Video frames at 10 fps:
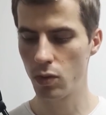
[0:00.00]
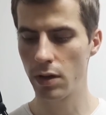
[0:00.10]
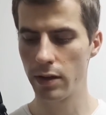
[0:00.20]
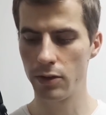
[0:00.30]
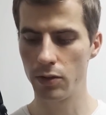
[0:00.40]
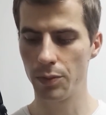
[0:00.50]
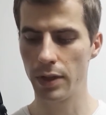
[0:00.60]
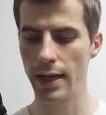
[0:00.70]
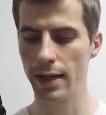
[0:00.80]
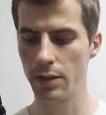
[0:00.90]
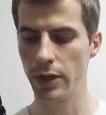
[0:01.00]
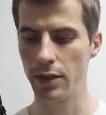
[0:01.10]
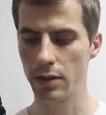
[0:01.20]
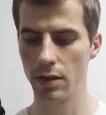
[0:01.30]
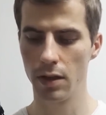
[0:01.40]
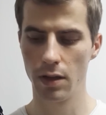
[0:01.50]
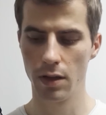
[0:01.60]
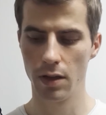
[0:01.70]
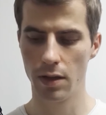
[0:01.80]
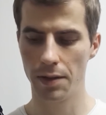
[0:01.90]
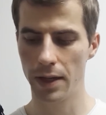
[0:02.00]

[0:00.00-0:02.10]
it is worth to apply antibiotics.